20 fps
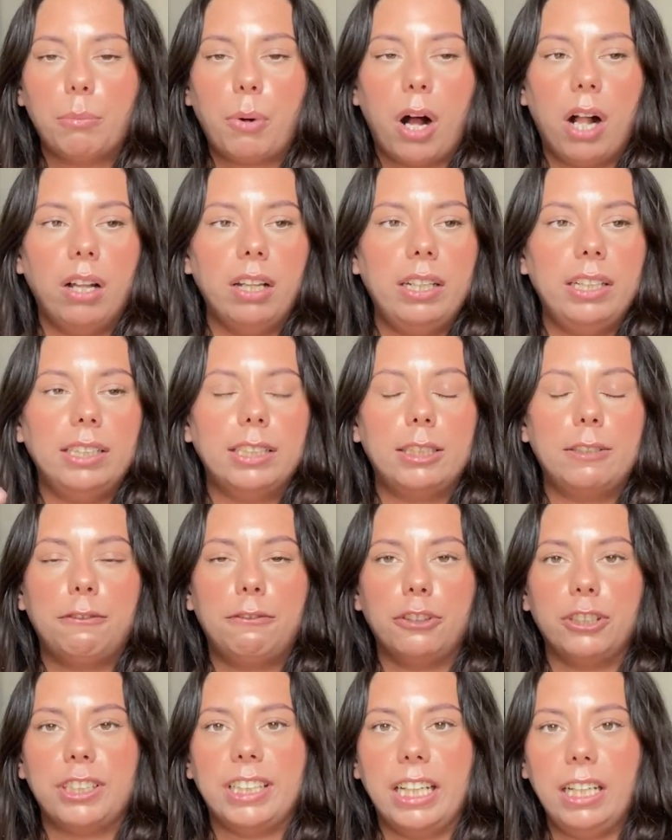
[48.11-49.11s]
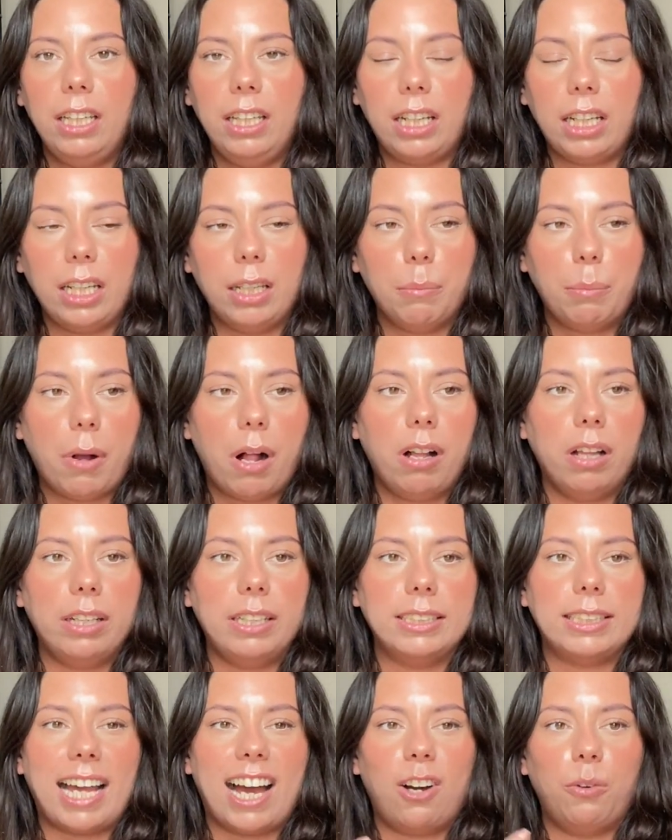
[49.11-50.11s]
Pollen is fertility. Pollen
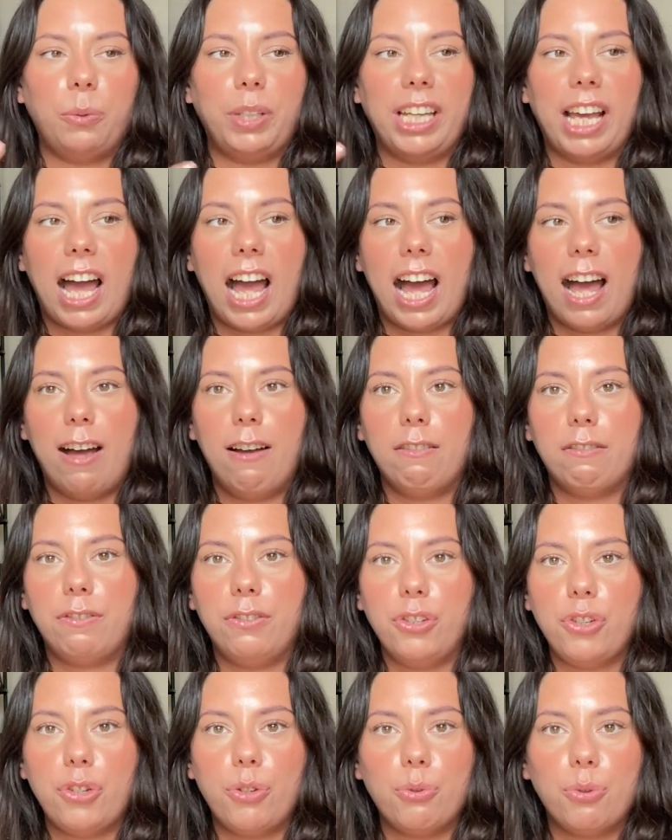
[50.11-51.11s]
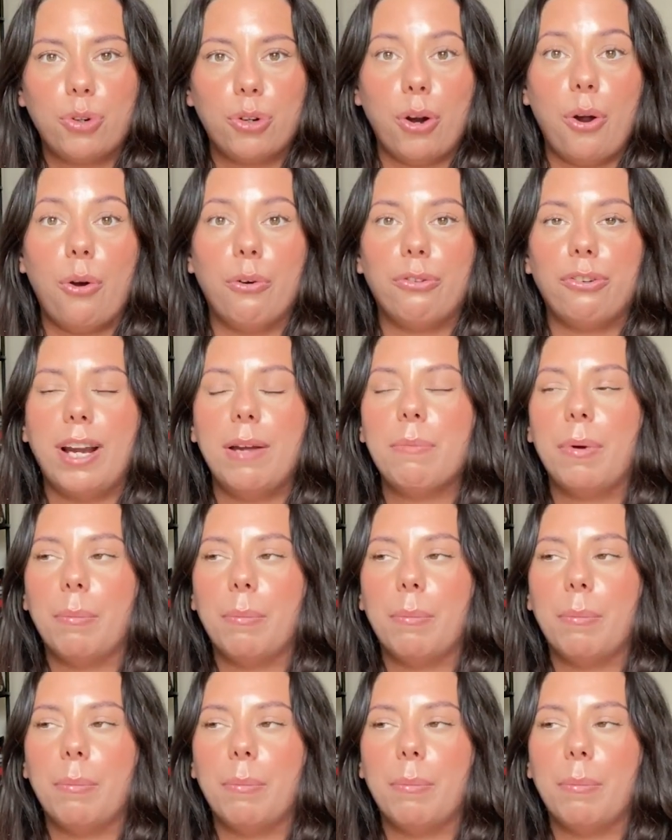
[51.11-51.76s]
is how we have new growth, right?